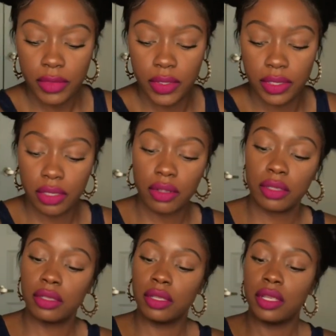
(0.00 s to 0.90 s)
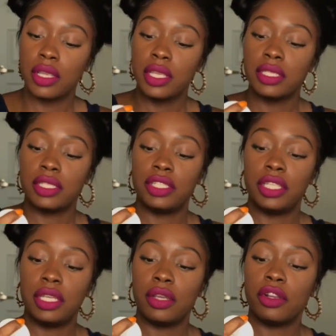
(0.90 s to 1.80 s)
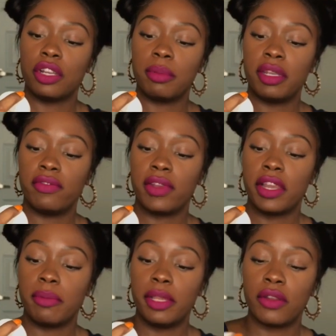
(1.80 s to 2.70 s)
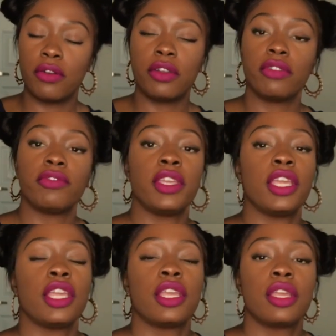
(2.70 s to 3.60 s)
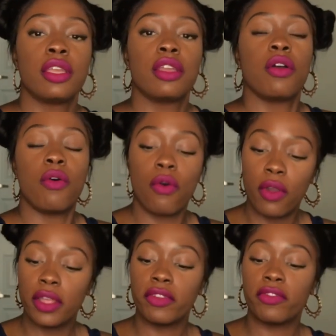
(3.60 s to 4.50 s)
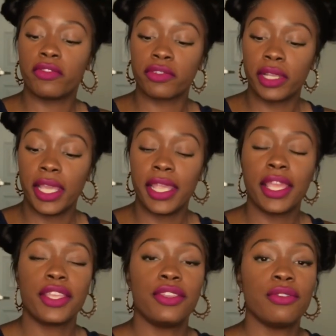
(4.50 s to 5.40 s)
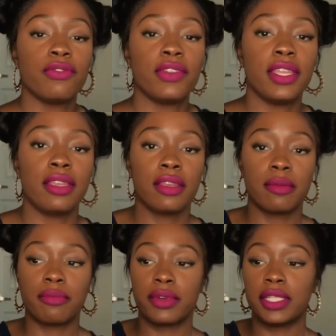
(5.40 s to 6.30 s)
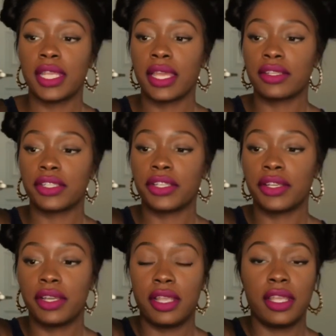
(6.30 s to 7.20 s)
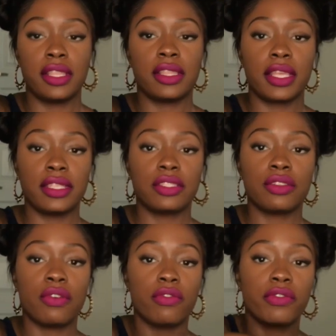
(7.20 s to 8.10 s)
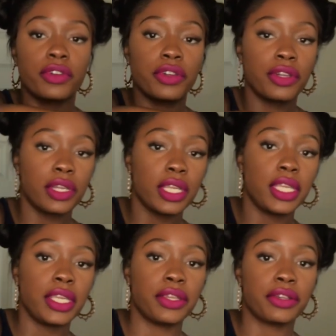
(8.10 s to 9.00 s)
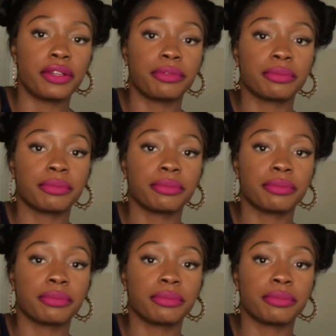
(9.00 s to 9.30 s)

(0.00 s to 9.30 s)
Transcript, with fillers: what is it called? Shiseido Urban Environment Oil-V, Oil-Free U V Protector. That's over here.